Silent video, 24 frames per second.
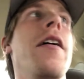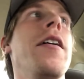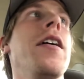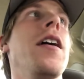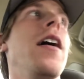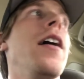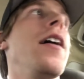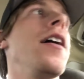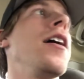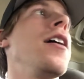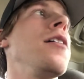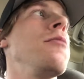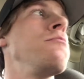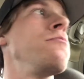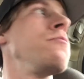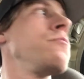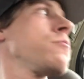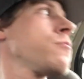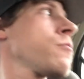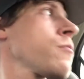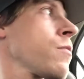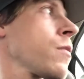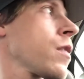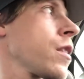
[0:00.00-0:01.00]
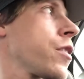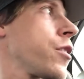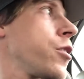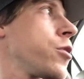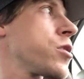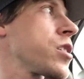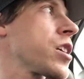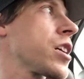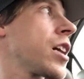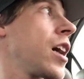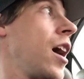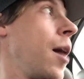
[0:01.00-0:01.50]

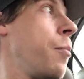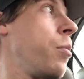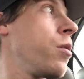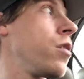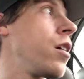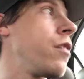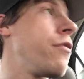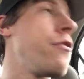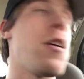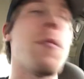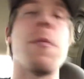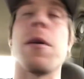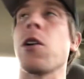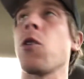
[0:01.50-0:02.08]
There's a couple of them.